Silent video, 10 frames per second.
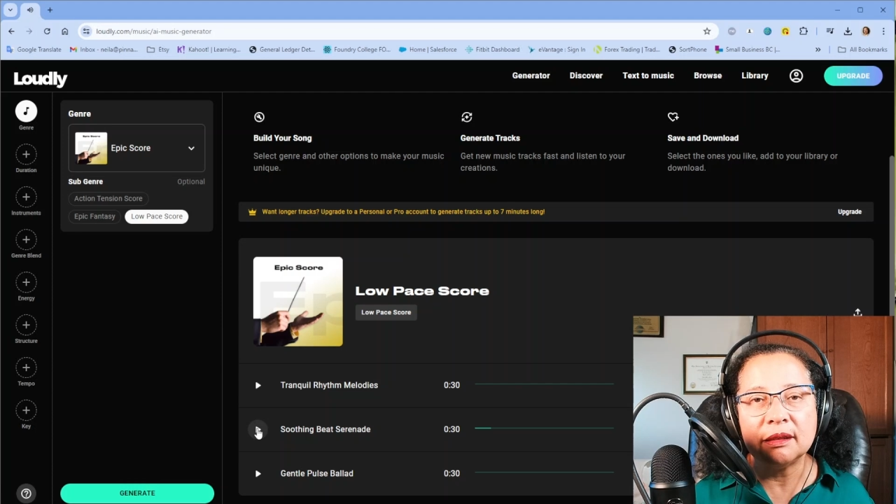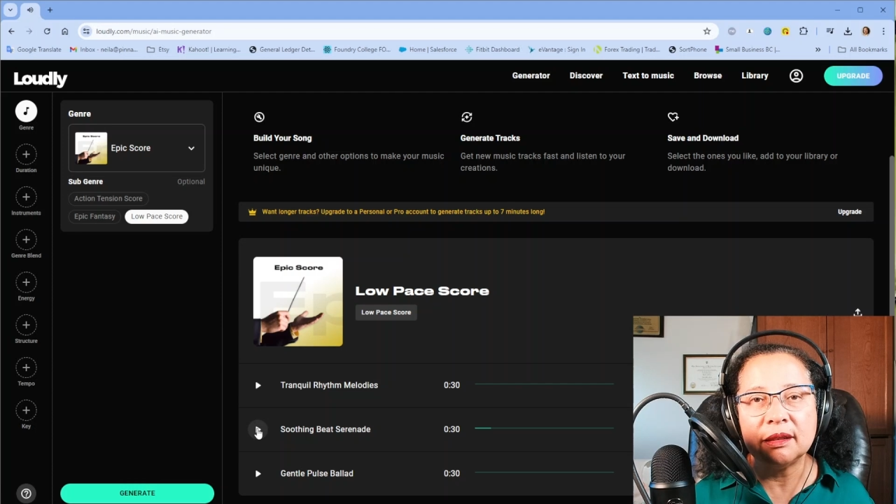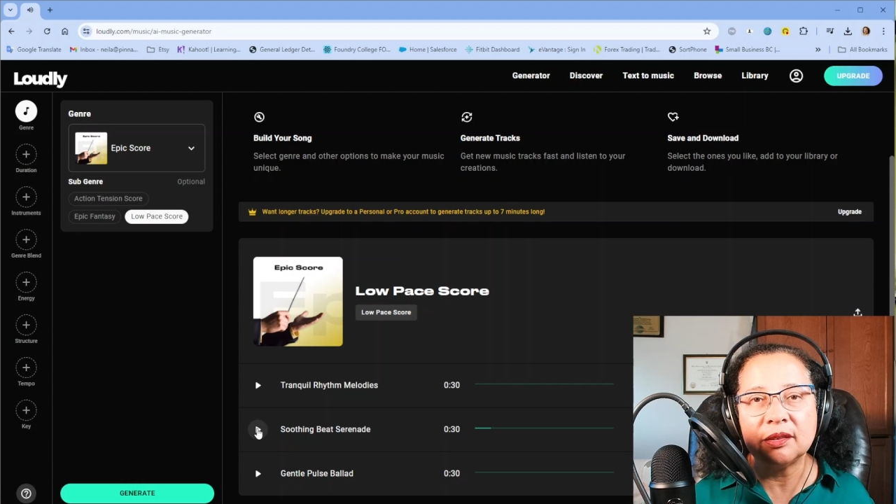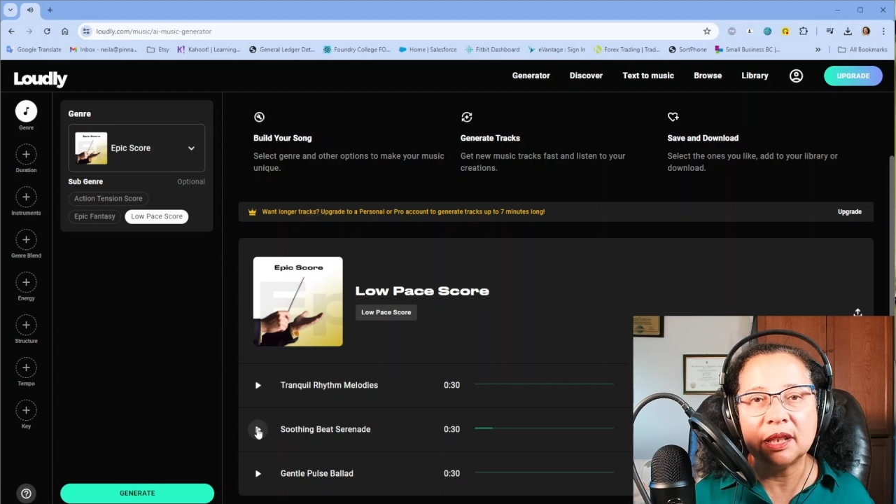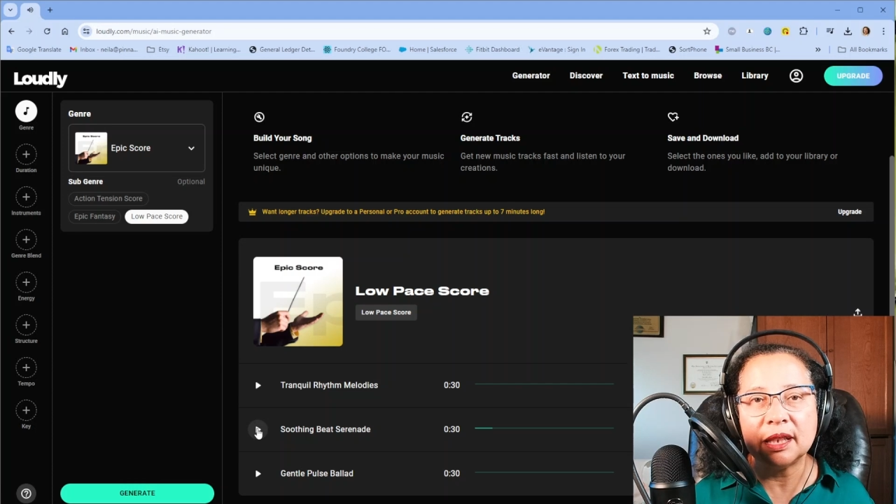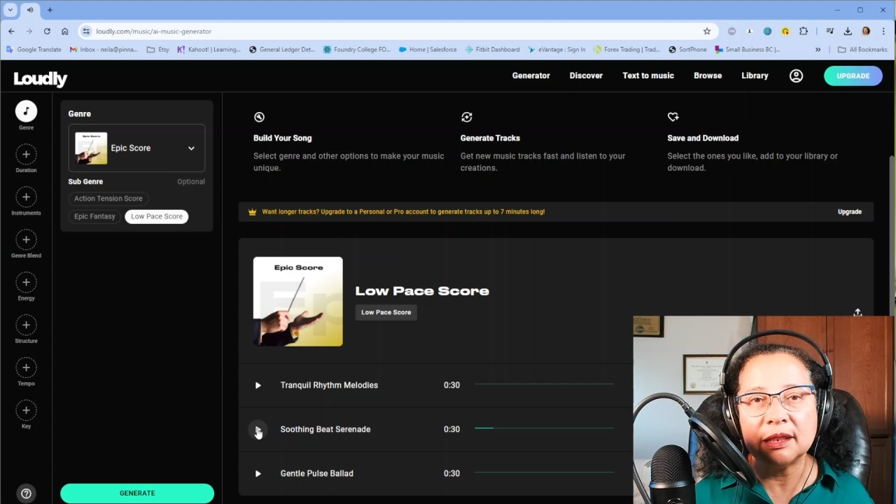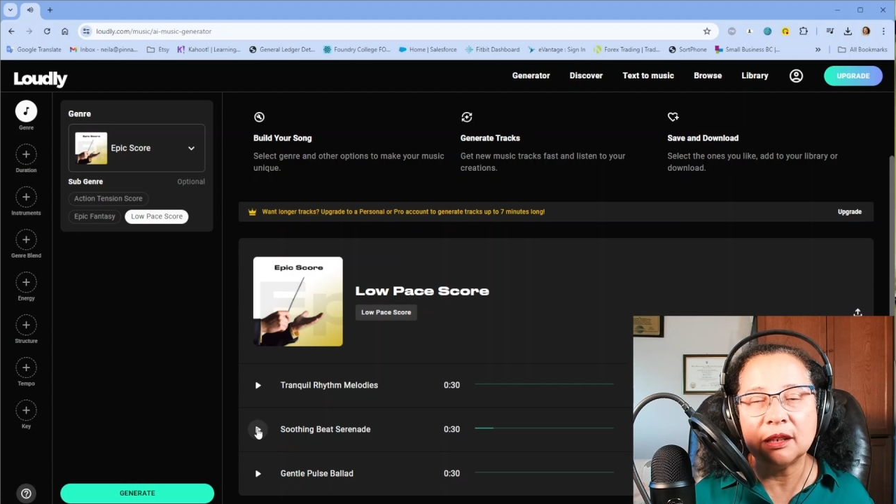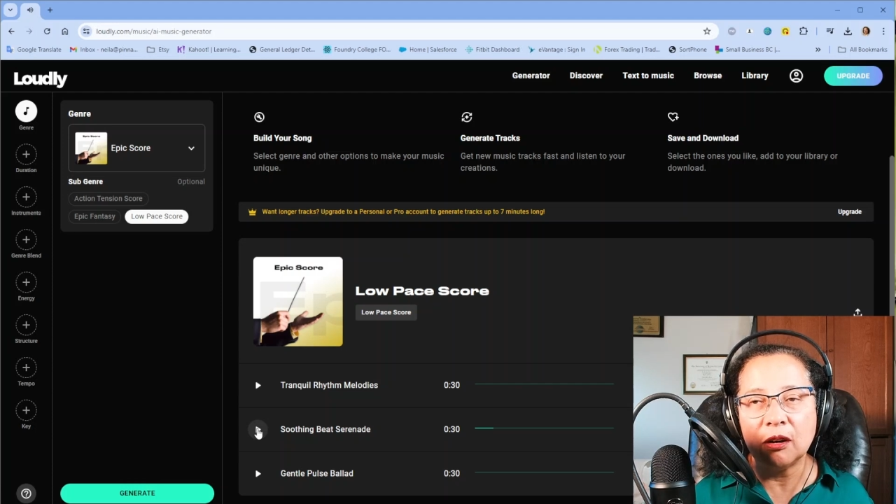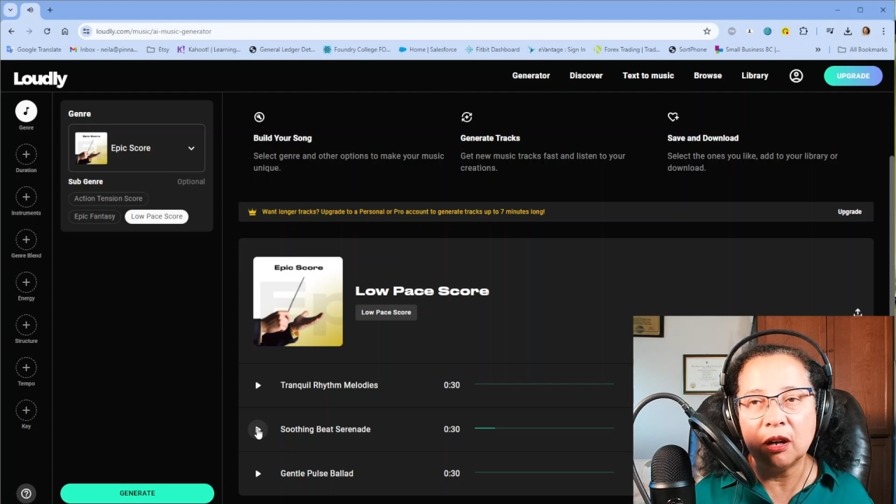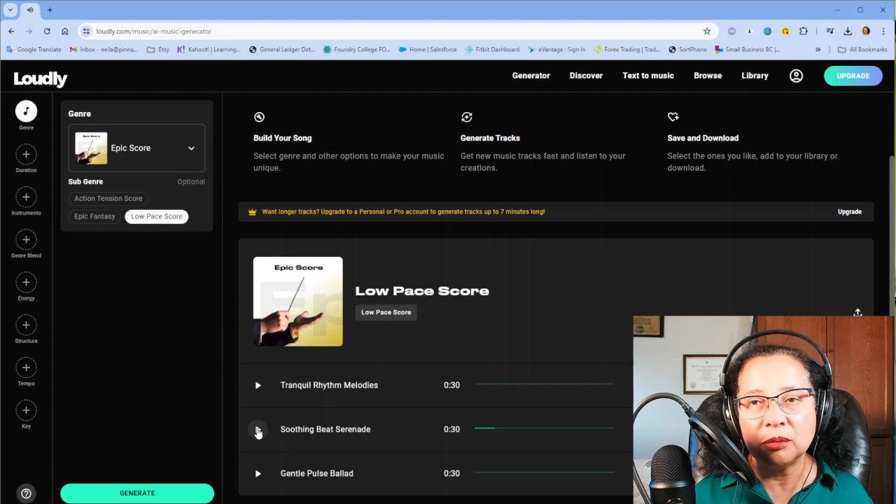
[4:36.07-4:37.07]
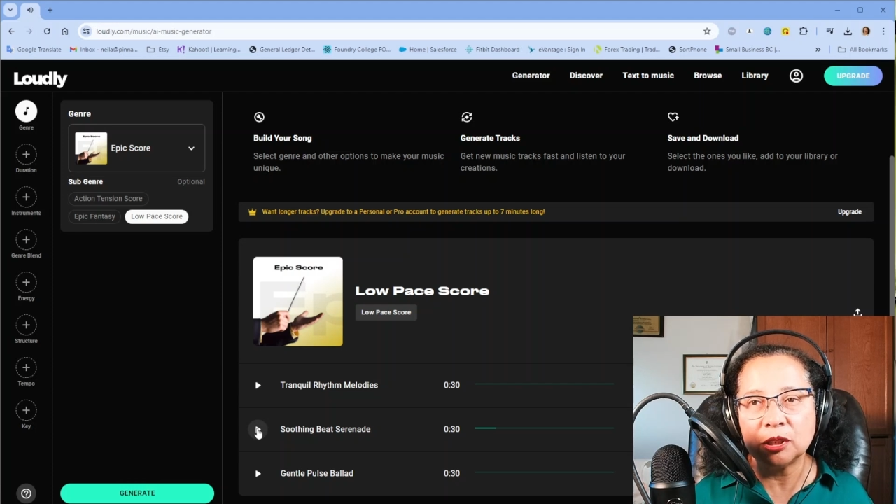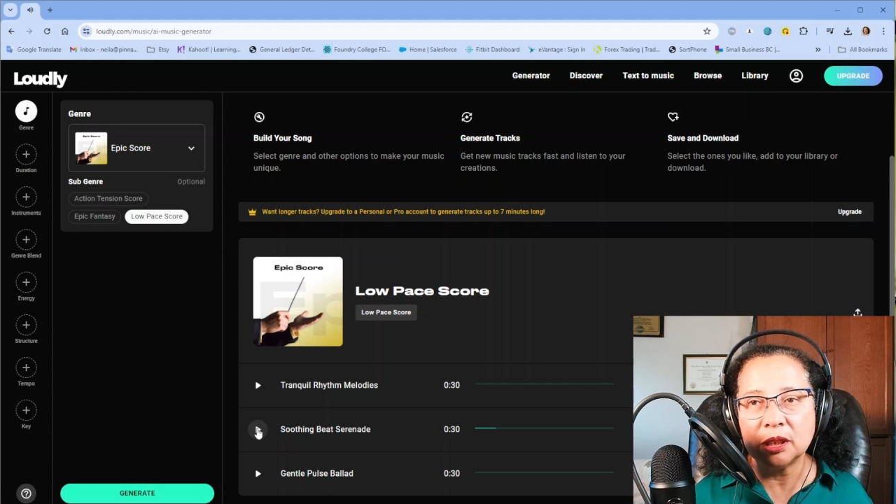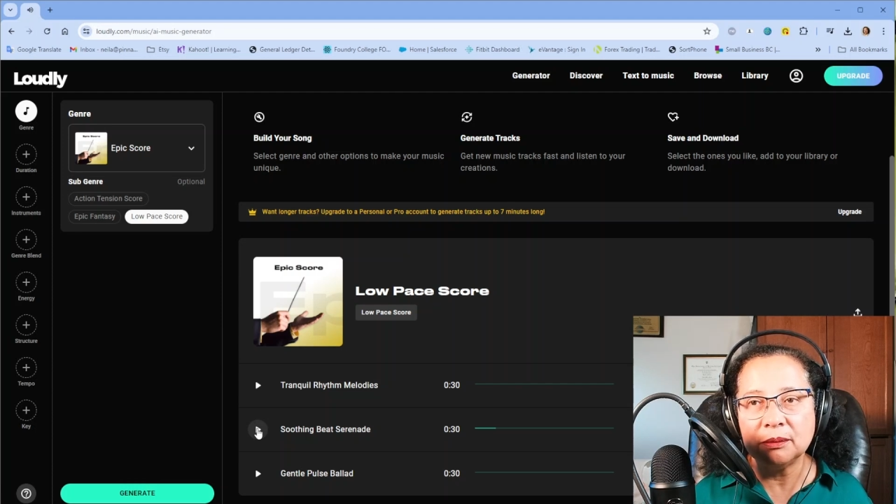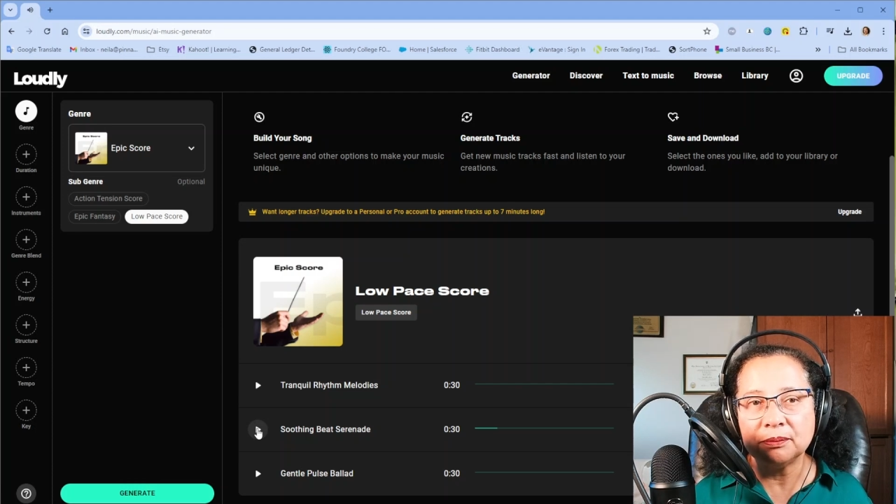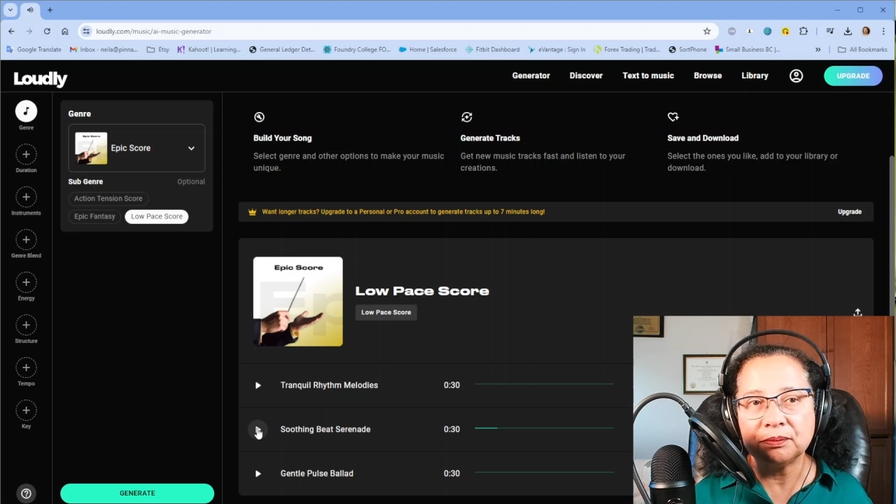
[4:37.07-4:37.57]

is another option.